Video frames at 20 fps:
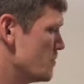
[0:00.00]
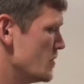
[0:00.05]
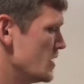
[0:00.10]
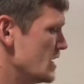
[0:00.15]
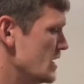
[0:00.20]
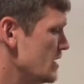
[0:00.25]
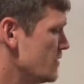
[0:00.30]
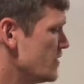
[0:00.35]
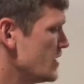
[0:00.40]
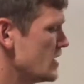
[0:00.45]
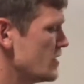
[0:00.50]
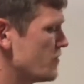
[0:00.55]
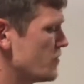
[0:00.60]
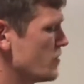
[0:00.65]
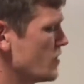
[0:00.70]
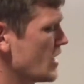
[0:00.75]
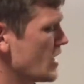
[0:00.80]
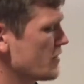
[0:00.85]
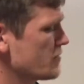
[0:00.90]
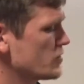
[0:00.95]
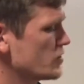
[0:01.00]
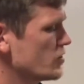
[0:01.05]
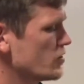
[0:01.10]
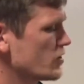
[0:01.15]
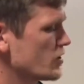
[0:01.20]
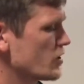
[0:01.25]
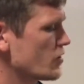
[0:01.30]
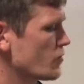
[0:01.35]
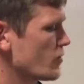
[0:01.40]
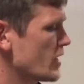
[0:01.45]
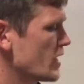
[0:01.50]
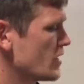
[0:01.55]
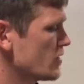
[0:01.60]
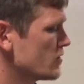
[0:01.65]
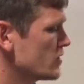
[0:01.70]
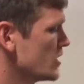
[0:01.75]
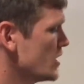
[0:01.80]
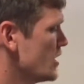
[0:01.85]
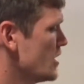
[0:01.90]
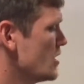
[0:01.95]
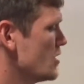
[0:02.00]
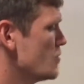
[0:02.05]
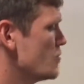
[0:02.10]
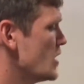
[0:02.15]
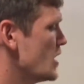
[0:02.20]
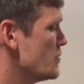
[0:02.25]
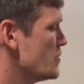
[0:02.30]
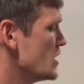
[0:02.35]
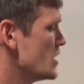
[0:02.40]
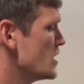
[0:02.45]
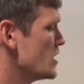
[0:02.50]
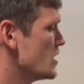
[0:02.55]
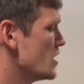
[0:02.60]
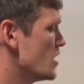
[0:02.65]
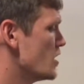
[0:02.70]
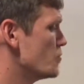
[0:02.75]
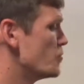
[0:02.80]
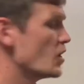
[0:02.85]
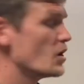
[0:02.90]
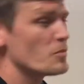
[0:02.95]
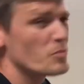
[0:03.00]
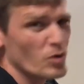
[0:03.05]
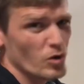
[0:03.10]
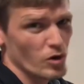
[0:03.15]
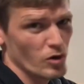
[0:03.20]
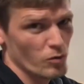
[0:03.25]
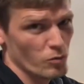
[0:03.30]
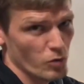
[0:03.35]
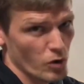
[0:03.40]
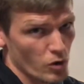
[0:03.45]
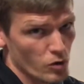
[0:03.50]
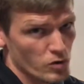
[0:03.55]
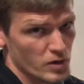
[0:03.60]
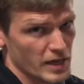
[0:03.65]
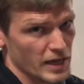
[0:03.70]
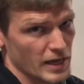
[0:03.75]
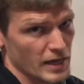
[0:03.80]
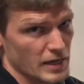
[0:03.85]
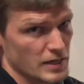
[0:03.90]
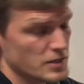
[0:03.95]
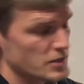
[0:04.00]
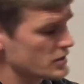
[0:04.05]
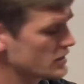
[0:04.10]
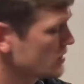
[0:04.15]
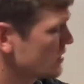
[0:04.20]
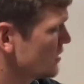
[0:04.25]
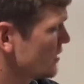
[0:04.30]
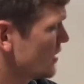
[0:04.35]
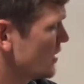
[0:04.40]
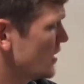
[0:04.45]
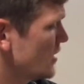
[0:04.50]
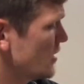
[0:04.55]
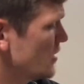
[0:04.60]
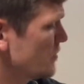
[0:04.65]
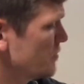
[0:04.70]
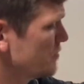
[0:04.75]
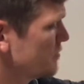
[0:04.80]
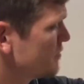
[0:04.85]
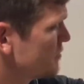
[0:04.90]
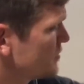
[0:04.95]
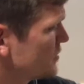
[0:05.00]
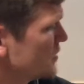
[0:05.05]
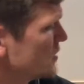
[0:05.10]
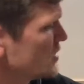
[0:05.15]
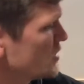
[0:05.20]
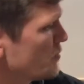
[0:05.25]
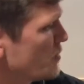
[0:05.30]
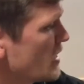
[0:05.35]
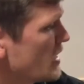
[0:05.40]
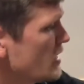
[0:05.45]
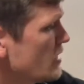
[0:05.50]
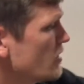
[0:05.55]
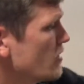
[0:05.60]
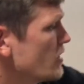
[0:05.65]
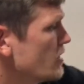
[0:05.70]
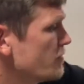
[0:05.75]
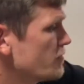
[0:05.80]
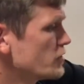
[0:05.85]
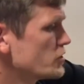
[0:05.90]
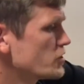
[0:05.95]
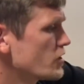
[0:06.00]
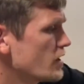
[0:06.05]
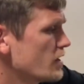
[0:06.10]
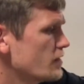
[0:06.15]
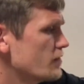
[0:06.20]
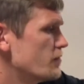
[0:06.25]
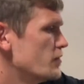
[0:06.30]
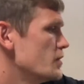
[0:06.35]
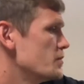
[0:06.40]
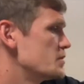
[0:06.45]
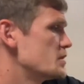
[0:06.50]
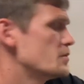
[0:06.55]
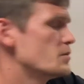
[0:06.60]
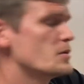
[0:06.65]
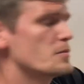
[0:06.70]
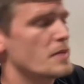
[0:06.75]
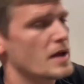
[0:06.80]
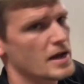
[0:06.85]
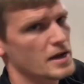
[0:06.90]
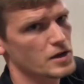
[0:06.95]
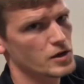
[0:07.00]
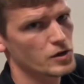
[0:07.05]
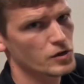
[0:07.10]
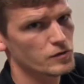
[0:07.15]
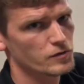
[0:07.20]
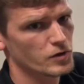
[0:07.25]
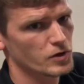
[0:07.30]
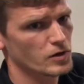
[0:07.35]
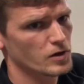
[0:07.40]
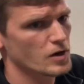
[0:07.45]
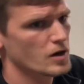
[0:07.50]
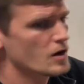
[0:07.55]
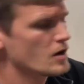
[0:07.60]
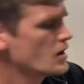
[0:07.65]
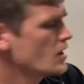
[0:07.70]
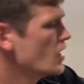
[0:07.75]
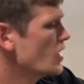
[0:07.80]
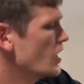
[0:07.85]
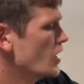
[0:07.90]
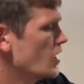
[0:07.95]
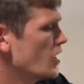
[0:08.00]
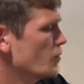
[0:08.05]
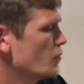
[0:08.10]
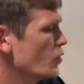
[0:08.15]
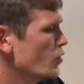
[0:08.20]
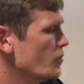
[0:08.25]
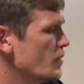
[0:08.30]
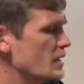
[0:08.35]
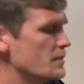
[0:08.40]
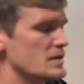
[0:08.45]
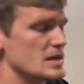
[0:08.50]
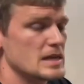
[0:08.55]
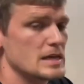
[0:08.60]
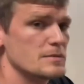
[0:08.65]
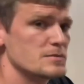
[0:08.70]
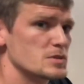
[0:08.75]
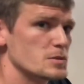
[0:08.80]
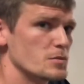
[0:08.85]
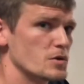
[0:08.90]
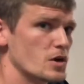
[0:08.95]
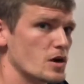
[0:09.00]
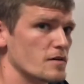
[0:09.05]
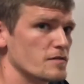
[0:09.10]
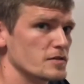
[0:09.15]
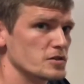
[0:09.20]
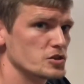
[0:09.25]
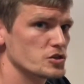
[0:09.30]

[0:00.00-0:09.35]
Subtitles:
even if you have to hook it around maybe a bumper or roll cage, depending on if you're trying to flip someone back over, or maybe keep someone off a